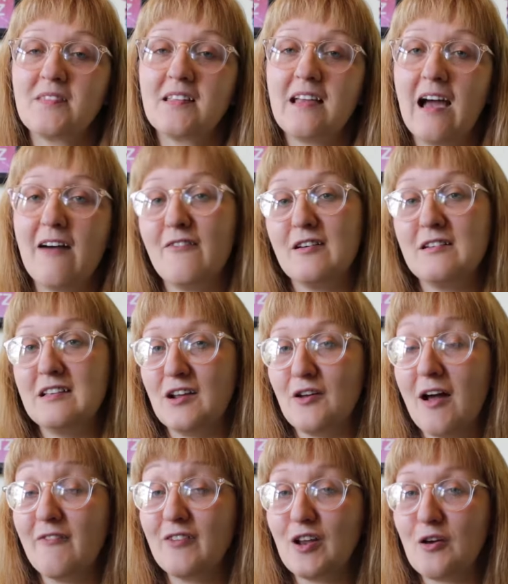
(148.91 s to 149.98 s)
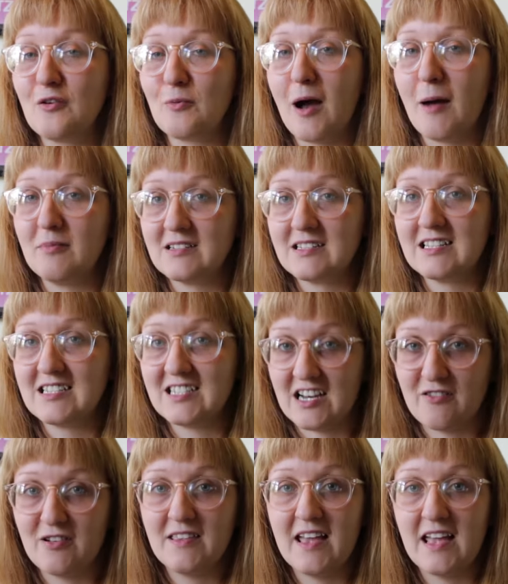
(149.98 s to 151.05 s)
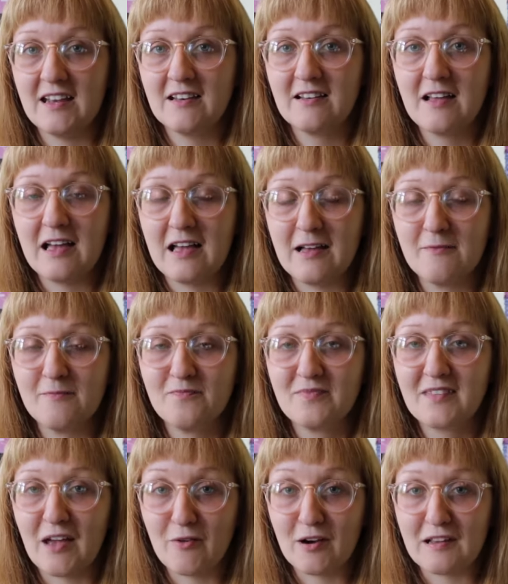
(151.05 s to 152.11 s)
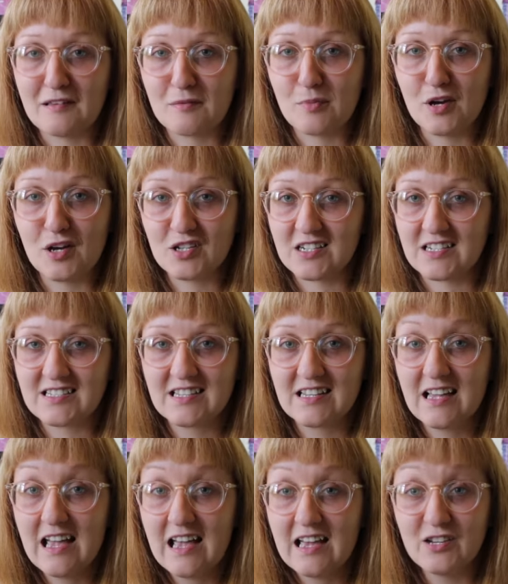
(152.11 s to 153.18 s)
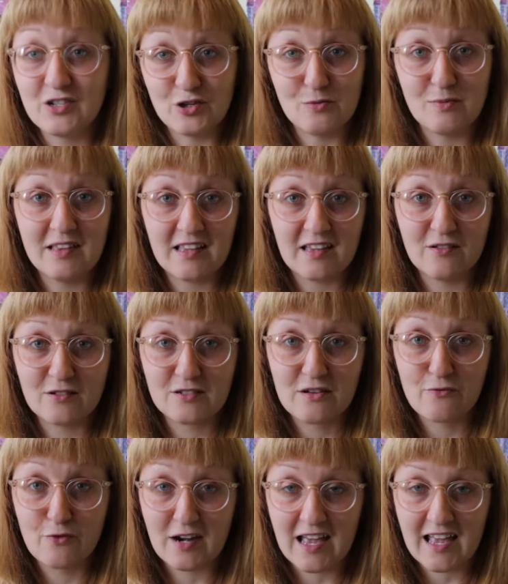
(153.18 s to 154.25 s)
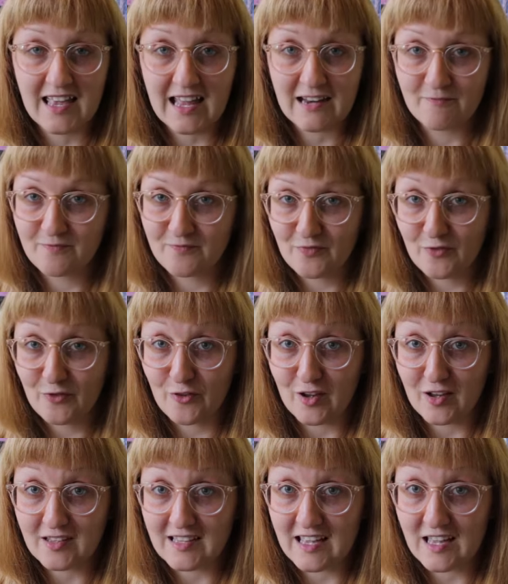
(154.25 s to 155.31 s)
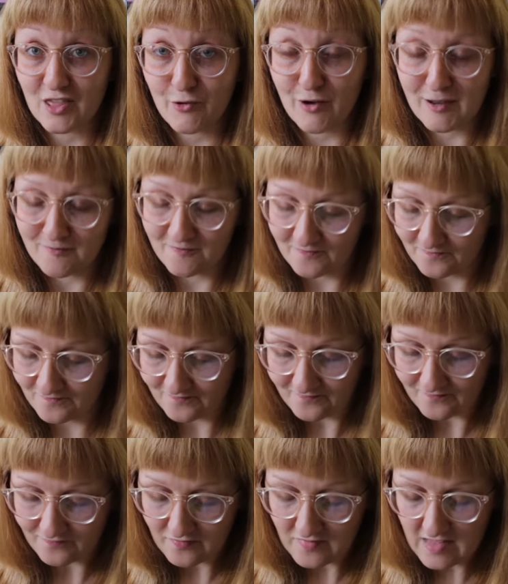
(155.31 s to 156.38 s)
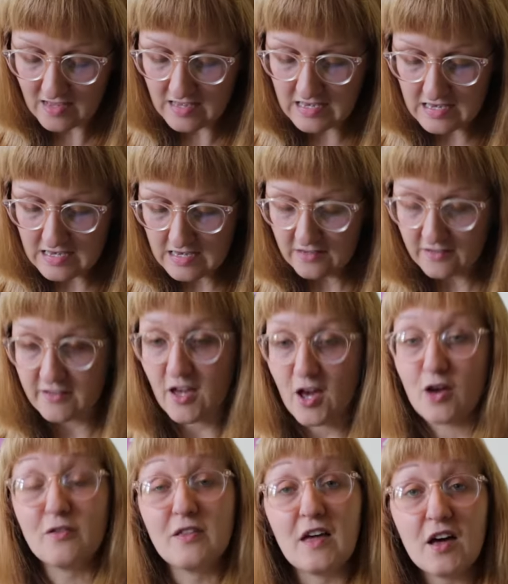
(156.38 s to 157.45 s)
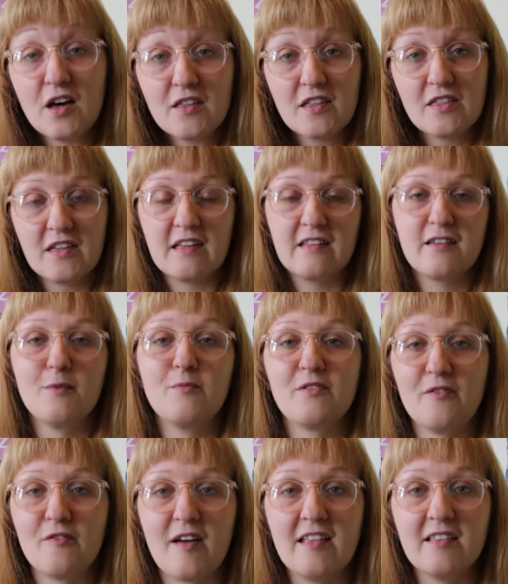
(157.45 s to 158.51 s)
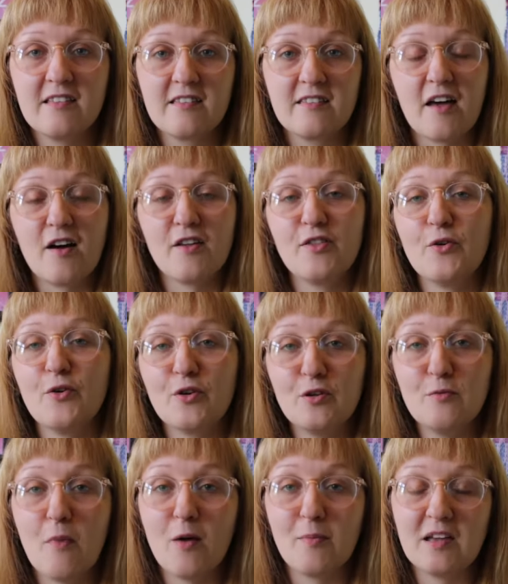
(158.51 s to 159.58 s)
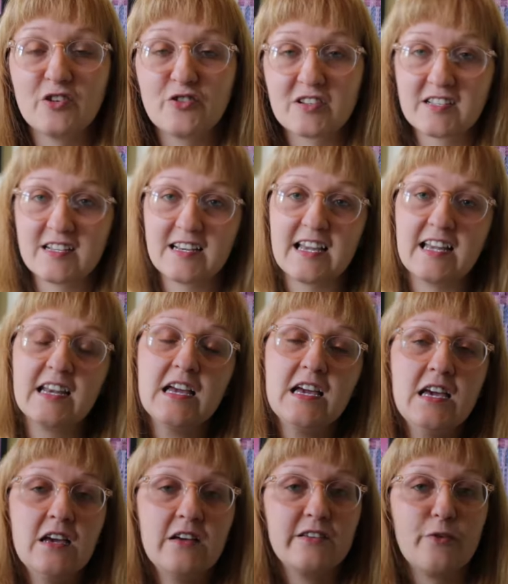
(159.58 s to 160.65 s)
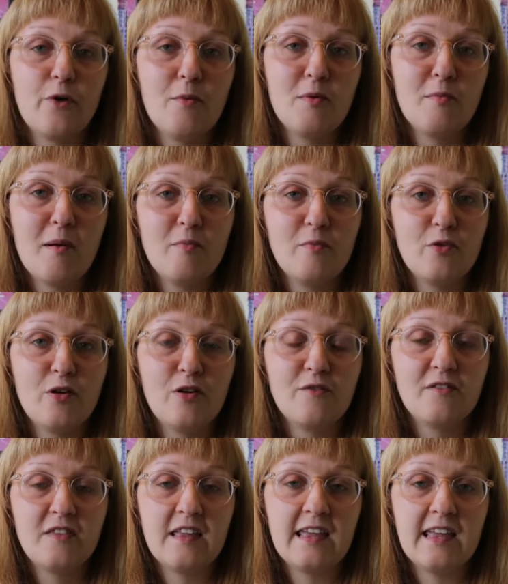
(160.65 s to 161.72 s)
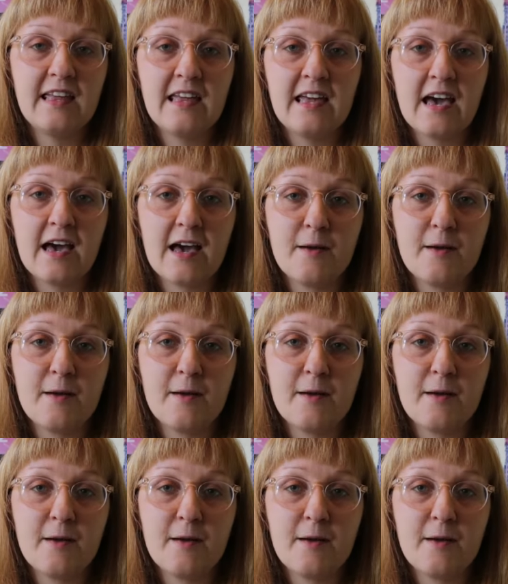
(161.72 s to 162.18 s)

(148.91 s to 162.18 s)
Have a nose what happens this year, and then get ready to purchase, assuming the girls run it again for year three. So the other thing in terms of events that I thought you might be interested in, so I'm a member of the